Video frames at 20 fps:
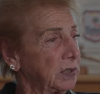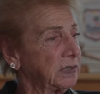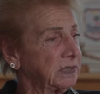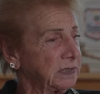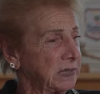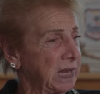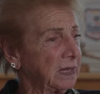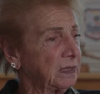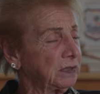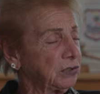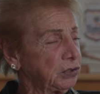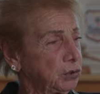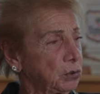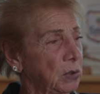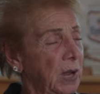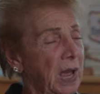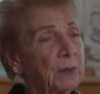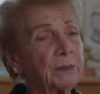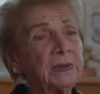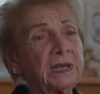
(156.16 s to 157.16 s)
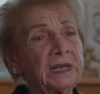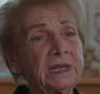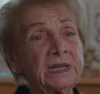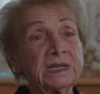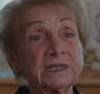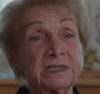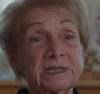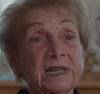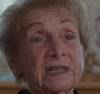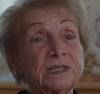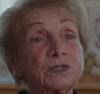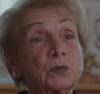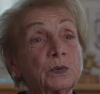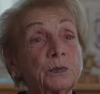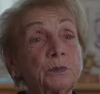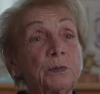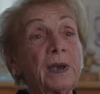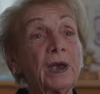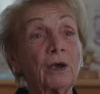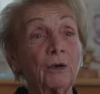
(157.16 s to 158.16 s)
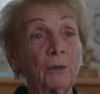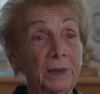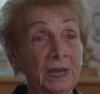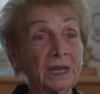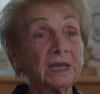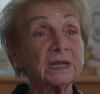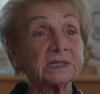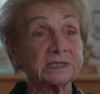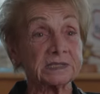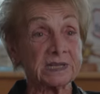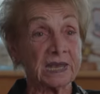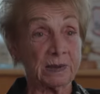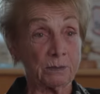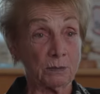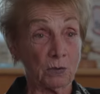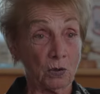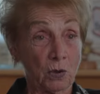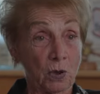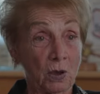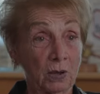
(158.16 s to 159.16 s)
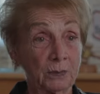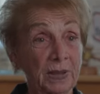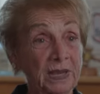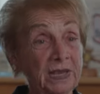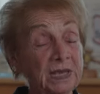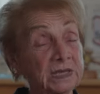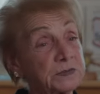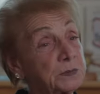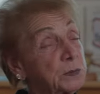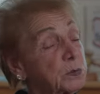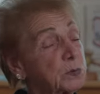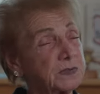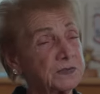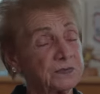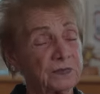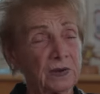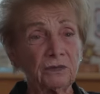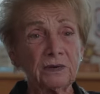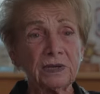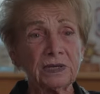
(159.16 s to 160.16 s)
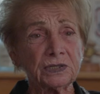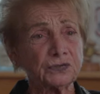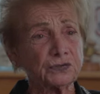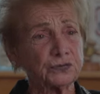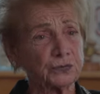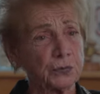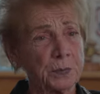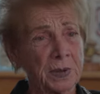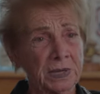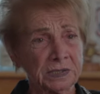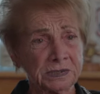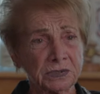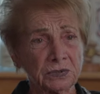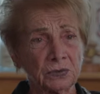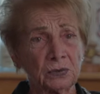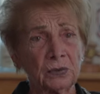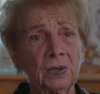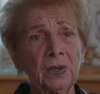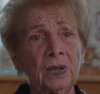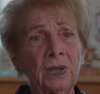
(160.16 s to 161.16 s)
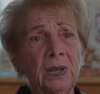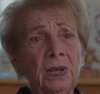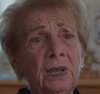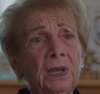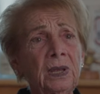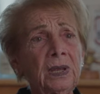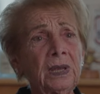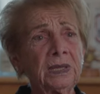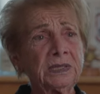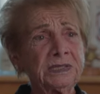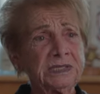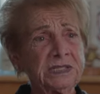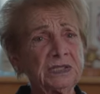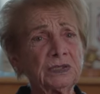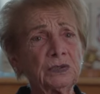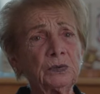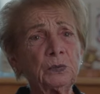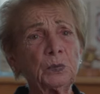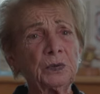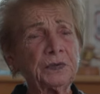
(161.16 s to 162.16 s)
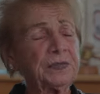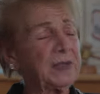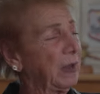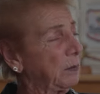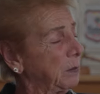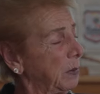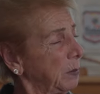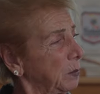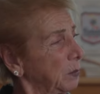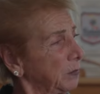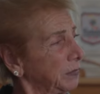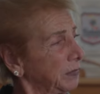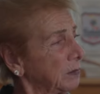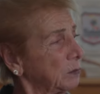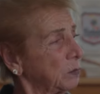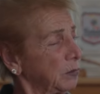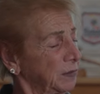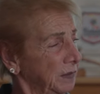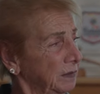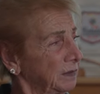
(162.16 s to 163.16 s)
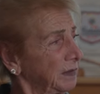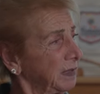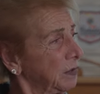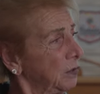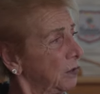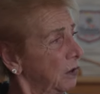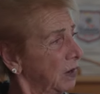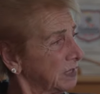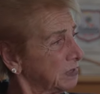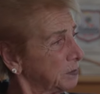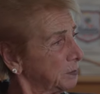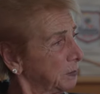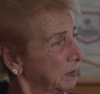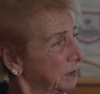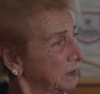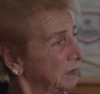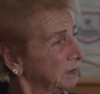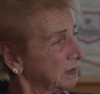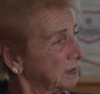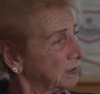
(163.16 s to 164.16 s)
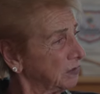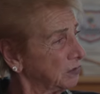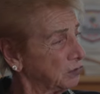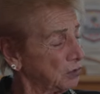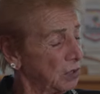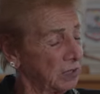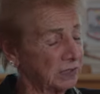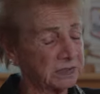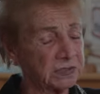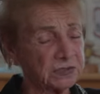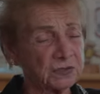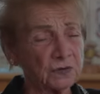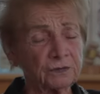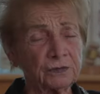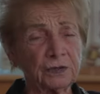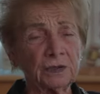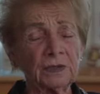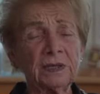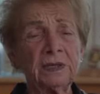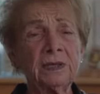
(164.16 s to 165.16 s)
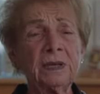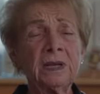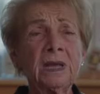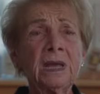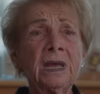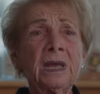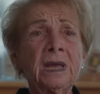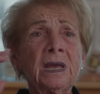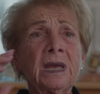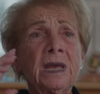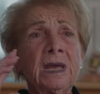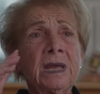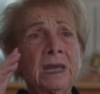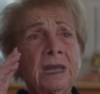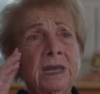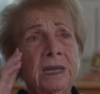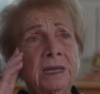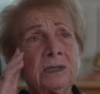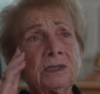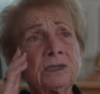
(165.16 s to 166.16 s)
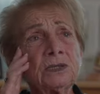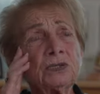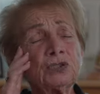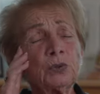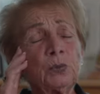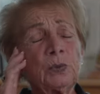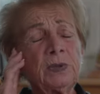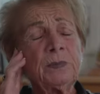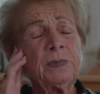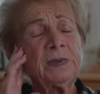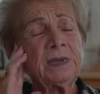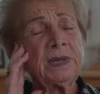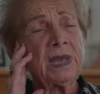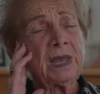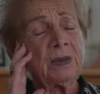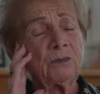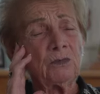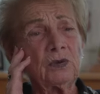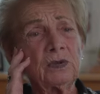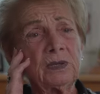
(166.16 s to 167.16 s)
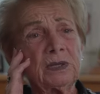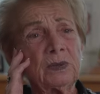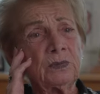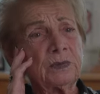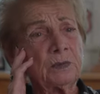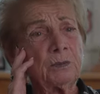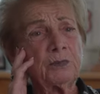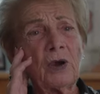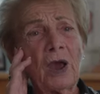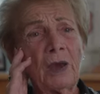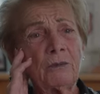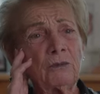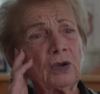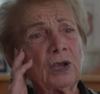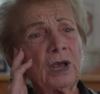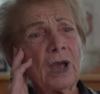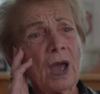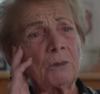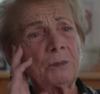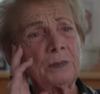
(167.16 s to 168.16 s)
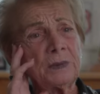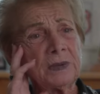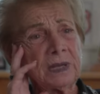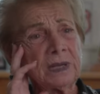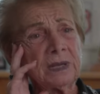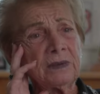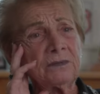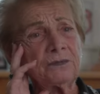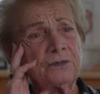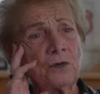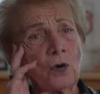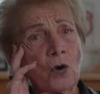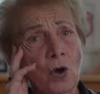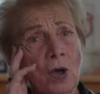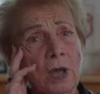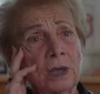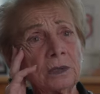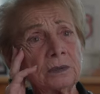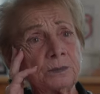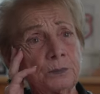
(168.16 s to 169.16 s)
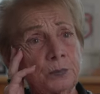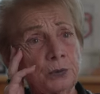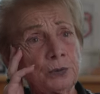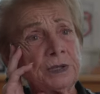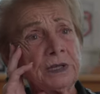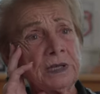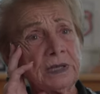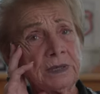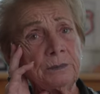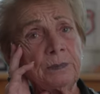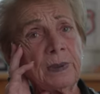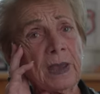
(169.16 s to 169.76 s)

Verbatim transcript: exactly sure how many years, that's when paramedics came along. My husband was very instrumental in dealing with that, remember, with, with Lynn Hospital and yep. the doctors over yep. in Lynn. And so we became really the primary company for putting in